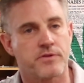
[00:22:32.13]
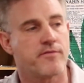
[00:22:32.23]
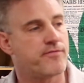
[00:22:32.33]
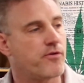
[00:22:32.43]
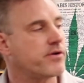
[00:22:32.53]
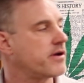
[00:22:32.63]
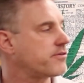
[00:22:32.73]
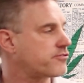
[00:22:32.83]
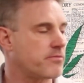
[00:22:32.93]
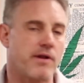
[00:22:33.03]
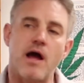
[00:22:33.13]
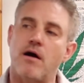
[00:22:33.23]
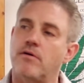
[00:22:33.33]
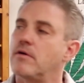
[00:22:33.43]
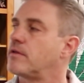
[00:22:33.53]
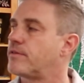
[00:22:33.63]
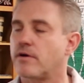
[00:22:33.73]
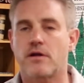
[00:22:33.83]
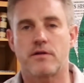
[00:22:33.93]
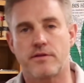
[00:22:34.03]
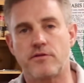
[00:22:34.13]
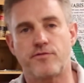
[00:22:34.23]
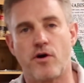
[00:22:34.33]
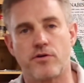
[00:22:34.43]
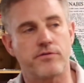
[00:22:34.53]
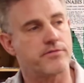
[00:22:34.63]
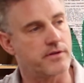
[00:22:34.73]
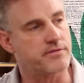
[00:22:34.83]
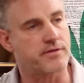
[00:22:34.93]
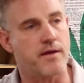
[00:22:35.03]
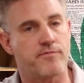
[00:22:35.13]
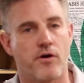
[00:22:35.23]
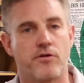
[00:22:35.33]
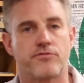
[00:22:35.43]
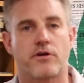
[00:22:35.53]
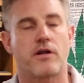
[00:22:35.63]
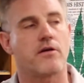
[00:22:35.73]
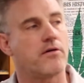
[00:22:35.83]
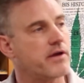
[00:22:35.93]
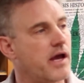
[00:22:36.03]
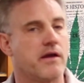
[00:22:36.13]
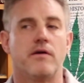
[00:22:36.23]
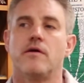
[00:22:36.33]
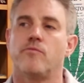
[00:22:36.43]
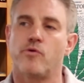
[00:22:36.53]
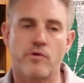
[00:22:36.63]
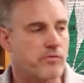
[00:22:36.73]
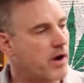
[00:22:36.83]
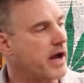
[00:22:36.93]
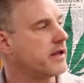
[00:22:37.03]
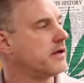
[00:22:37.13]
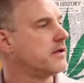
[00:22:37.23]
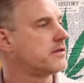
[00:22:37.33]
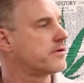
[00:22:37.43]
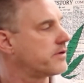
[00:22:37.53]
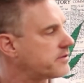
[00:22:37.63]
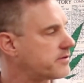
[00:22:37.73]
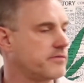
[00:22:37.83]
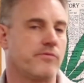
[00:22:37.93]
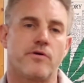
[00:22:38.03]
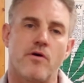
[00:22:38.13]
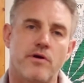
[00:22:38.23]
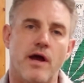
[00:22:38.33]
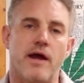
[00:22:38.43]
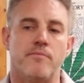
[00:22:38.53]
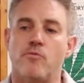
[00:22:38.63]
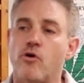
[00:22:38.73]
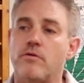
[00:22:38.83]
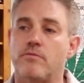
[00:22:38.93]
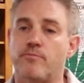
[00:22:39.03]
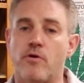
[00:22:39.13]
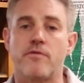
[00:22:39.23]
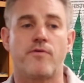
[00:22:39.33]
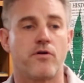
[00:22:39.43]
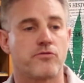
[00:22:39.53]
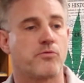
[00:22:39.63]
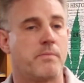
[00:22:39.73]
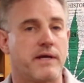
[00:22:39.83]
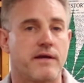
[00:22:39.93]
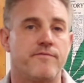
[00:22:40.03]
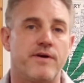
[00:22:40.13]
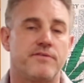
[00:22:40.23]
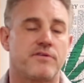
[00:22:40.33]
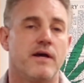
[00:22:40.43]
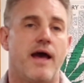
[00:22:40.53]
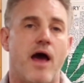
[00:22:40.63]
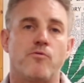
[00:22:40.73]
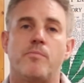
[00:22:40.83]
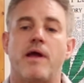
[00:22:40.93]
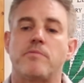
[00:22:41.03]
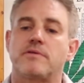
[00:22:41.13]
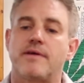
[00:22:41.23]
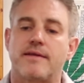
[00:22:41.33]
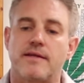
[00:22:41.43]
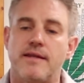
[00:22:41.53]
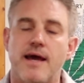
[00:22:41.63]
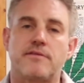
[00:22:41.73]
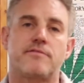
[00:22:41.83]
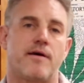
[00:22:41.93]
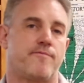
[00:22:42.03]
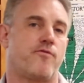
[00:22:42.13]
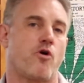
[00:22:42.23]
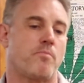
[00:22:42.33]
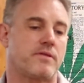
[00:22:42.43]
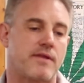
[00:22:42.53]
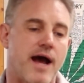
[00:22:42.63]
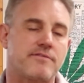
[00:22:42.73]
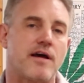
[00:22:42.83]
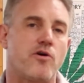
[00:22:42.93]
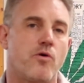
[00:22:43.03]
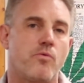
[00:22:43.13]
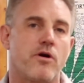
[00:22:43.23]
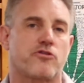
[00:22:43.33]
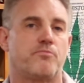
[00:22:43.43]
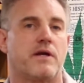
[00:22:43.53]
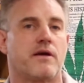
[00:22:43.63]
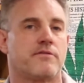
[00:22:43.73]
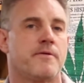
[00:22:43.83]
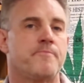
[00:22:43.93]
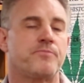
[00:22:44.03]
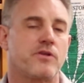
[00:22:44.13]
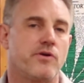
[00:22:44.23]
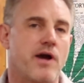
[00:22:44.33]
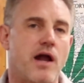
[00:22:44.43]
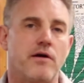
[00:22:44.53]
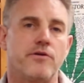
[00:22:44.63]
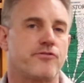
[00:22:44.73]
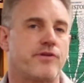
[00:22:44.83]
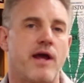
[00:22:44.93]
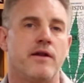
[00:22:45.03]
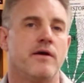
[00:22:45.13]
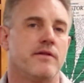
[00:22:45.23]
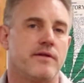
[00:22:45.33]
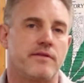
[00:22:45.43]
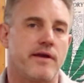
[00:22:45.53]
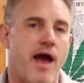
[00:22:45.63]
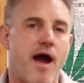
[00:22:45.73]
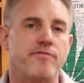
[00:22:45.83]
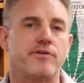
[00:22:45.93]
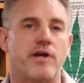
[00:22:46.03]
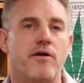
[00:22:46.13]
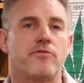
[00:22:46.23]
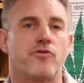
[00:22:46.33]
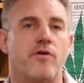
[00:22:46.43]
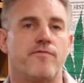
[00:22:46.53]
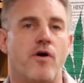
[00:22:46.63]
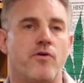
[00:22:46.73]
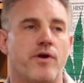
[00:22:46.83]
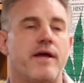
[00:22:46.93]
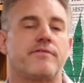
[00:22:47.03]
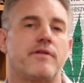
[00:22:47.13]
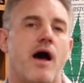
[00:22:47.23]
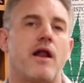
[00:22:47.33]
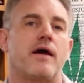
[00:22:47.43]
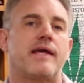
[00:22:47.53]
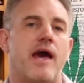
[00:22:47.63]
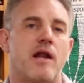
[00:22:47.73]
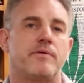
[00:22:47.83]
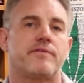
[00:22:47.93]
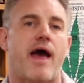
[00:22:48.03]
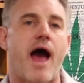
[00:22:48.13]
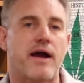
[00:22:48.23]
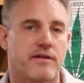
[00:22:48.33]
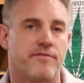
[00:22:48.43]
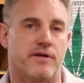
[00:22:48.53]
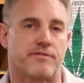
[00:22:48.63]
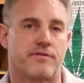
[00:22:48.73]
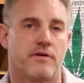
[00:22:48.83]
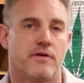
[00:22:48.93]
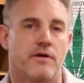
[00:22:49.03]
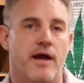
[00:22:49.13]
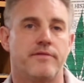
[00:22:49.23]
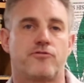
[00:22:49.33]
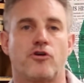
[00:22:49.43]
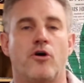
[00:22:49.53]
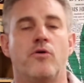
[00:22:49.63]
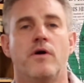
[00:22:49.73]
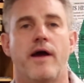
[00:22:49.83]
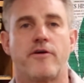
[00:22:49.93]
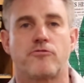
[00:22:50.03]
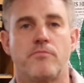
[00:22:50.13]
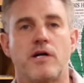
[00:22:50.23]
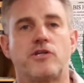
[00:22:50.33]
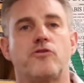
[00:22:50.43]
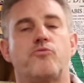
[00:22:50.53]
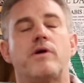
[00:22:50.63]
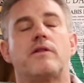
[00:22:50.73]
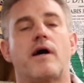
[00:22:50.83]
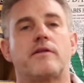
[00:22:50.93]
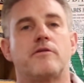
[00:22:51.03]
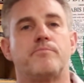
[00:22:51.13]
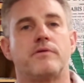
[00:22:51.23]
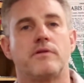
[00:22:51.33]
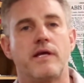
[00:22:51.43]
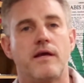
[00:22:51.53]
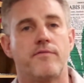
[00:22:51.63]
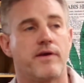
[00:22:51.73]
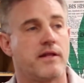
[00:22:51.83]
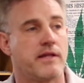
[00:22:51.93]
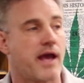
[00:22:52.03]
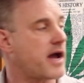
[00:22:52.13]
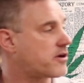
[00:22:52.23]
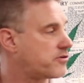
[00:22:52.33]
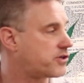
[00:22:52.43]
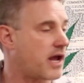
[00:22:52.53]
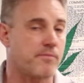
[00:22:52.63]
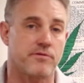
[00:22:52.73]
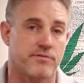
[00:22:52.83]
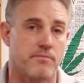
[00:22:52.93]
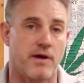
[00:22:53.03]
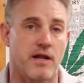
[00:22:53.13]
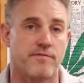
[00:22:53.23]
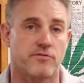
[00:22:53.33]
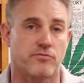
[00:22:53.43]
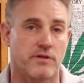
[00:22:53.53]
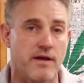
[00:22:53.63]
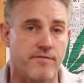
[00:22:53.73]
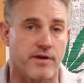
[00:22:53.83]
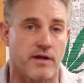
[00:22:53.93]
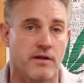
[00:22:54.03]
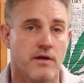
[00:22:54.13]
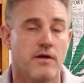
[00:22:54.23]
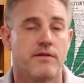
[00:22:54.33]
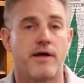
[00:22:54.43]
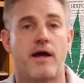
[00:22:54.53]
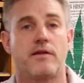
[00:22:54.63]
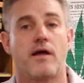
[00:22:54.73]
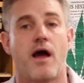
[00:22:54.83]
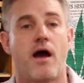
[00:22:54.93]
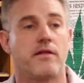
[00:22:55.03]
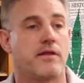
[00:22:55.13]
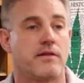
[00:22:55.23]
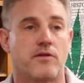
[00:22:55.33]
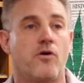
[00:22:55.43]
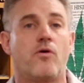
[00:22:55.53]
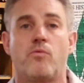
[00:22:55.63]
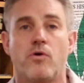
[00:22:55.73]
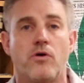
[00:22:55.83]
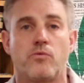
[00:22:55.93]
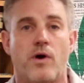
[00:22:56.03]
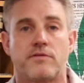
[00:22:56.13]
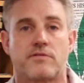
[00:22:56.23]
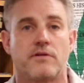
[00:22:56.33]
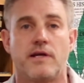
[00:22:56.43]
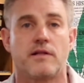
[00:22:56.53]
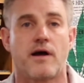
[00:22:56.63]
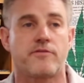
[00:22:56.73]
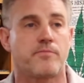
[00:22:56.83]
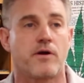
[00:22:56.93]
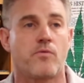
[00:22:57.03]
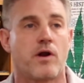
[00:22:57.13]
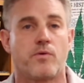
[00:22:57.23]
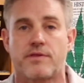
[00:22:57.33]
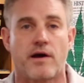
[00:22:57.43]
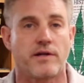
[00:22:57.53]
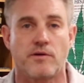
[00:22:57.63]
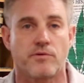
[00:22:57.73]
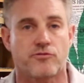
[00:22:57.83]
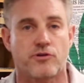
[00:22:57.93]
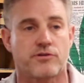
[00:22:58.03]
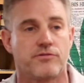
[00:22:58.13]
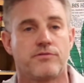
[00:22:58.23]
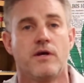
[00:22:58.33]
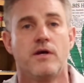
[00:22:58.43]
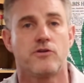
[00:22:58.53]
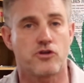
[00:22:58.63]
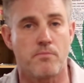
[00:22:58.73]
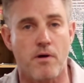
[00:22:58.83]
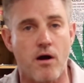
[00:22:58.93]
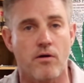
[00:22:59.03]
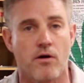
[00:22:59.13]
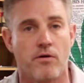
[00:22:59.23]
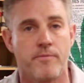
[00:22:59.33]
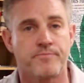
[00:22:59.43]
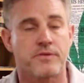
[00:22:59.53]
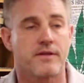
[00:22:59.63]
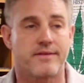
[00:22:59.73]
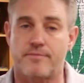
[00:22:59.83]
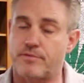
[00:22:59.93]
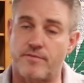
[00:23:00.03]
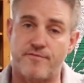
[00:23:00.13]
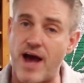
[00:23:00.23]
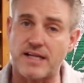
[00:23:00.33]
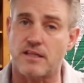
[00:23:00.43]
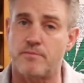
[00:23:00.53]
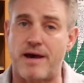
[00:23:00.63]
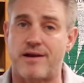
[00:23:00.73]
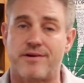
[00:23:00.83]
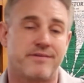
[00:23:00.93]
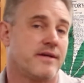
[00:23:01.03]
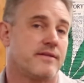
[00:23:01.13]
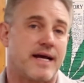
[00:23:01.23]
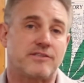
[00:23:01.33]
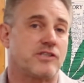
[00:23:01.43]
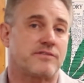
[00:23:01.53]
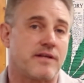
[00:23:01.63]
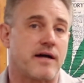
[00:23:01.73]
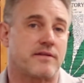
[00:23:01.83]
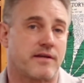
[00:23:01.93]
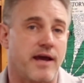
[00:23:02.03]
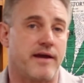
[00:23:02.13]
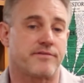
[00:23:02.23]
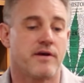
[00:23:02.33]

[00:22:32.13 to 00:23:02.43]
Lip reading: 4 years from now, these same voters are gonna go, okay, we were right. We're okay. And more voters will be convinced and will be able to take the next step forward. But that's how it works, because you've got to understand that the average Arizona voter is not a cannabis activist. And so as much as we'd like to believe in the echo chambers that many of us live in, that the whole world wants to legalize marijuana without any restrictions tomorrow, the fact of the matter is that's just not the case.